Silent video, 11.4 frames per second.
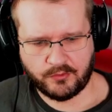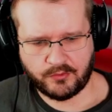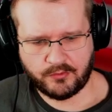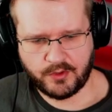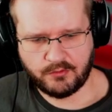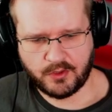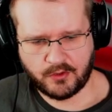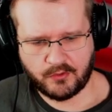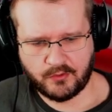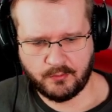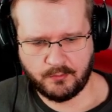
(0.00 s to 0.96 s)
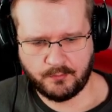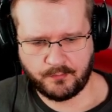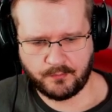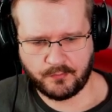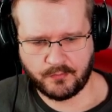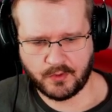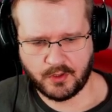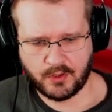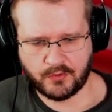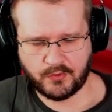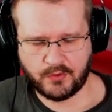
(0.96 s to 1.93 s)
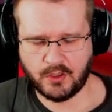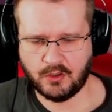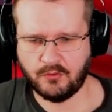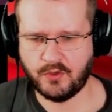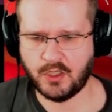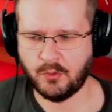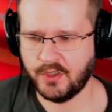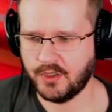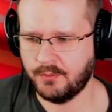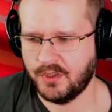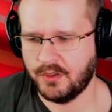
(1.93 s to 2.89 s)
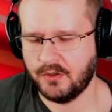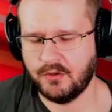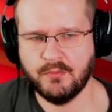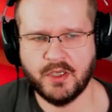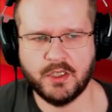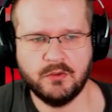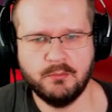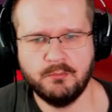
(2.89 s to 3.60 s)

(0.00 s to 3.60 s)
3 credits, and see how far we can make it.